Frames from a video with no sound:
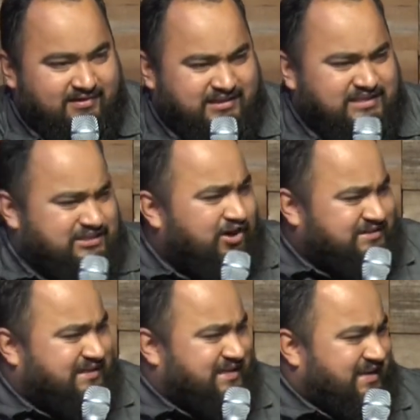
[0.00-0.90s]
It's
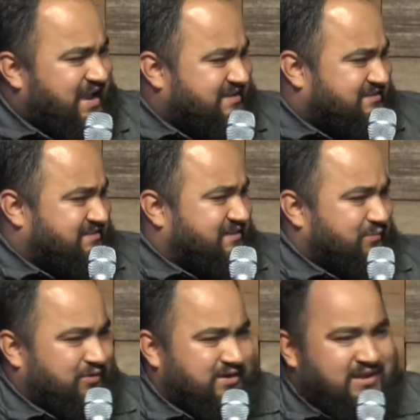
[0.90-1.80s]
hard to connect to
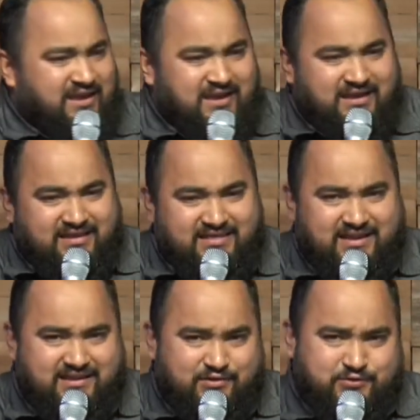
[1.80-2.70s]
someone
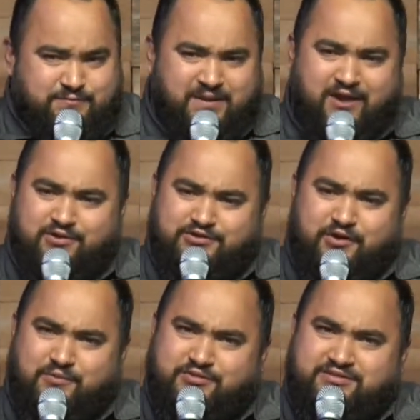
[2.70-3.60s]
whose power is
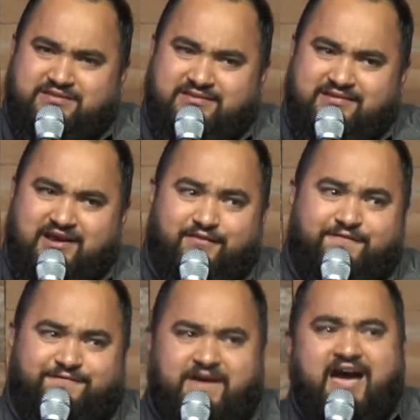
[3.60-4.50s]
almost
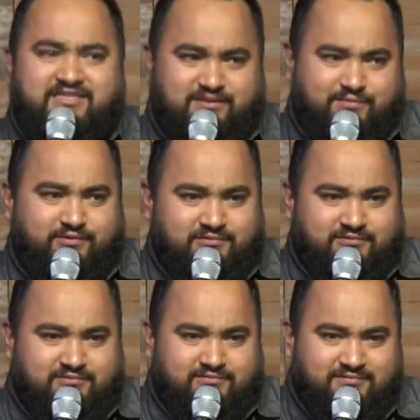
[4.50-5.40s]
unfathomable.
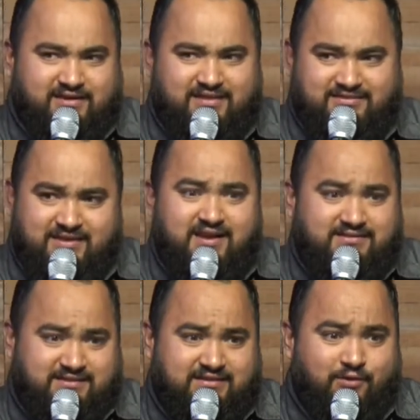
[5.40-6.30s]
I think I
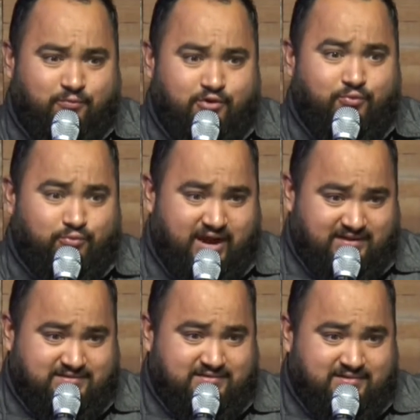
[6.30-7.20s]
said that word
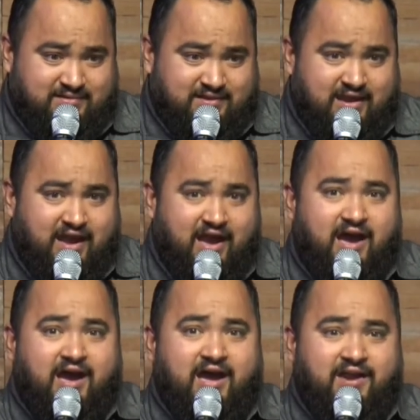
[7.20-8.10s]
right.
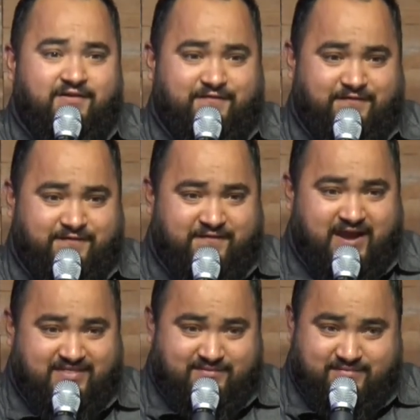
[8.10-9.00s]

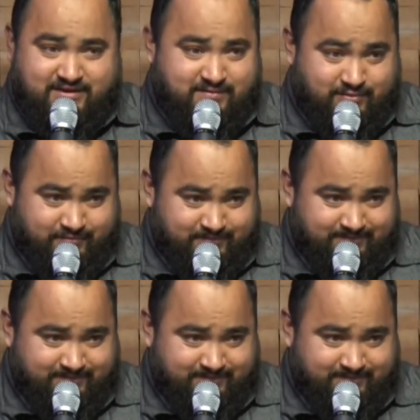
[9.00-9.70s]
Unfathomable.